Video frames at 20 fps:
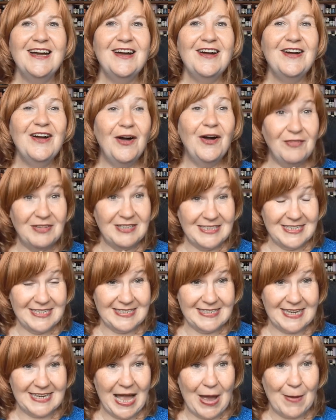Obviously,
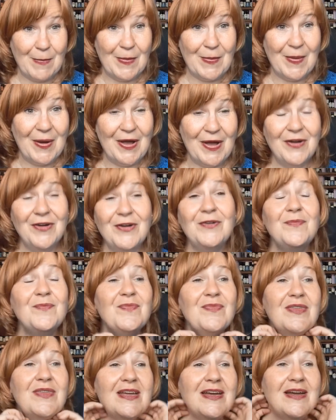it's a chamomile,
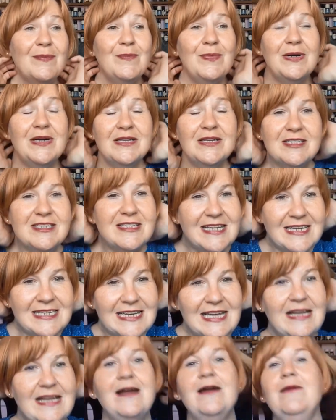but it
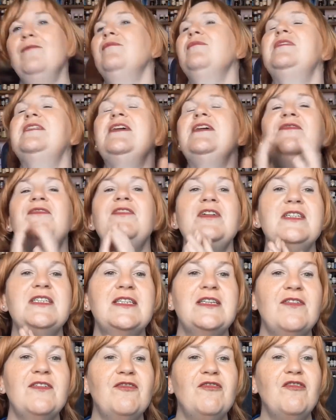differs
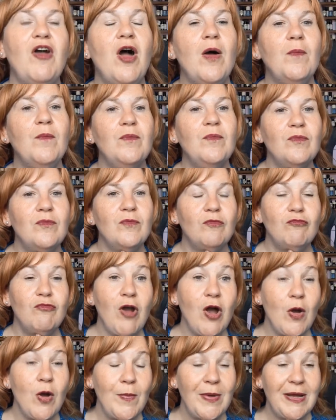from
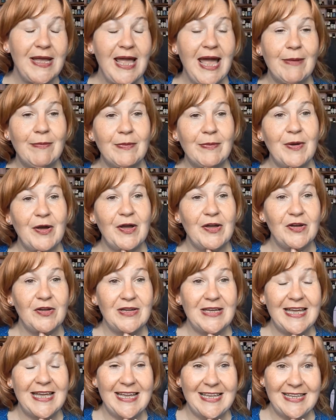Roman
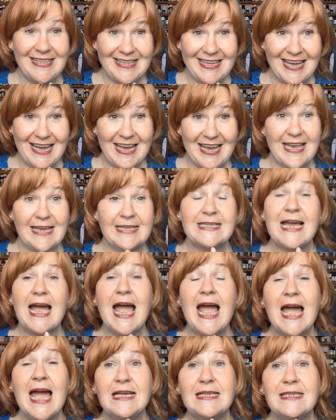chamomile in that it
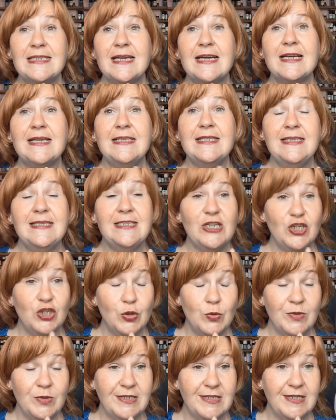has a
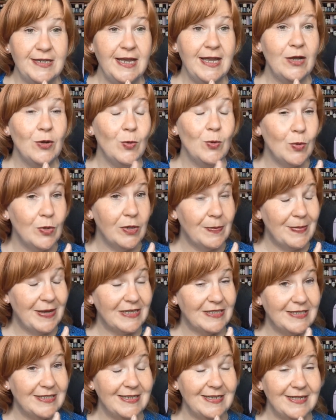constituent in it called
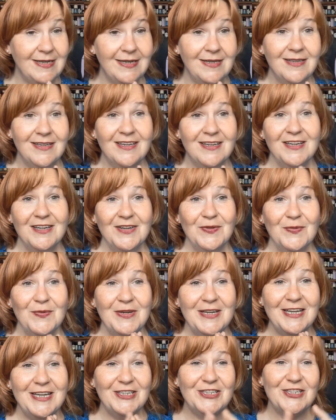chamomile,
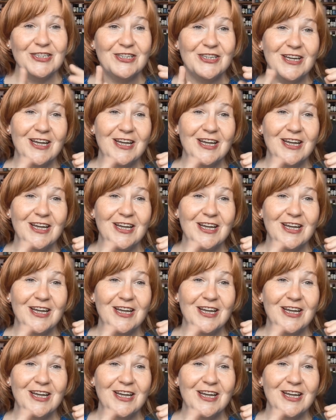which